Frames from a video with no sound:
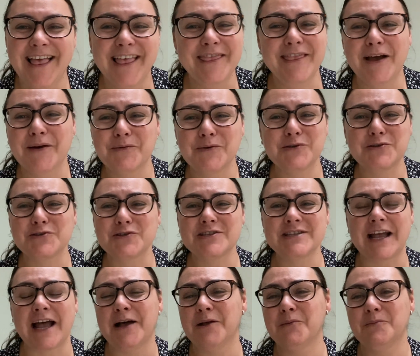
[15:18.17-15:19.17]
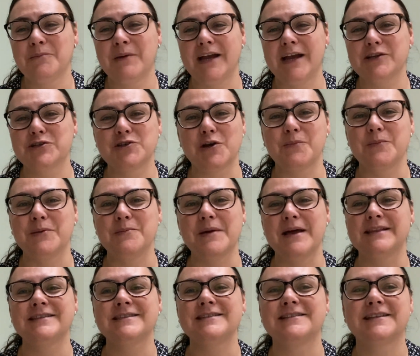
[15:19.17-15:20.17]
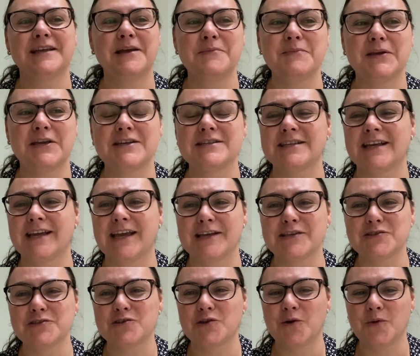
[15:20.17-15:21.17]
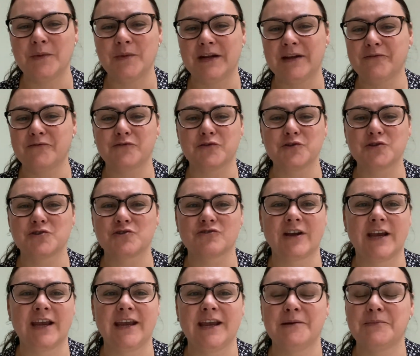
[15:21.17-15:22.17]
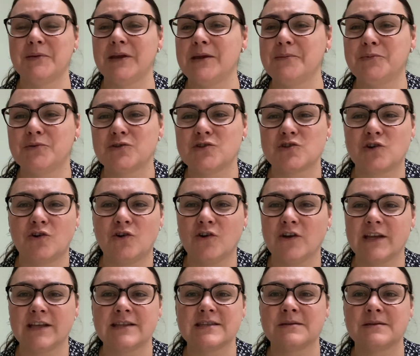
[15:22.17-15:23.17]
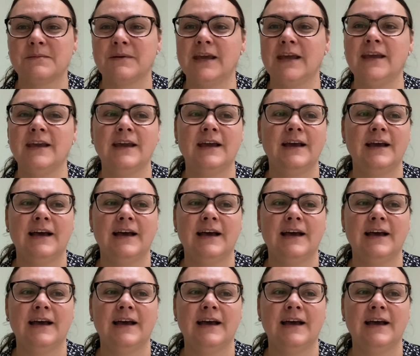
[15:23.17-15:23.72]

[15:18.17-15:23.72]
That would just help my job immensely, because I get so many frustrated people talking to me.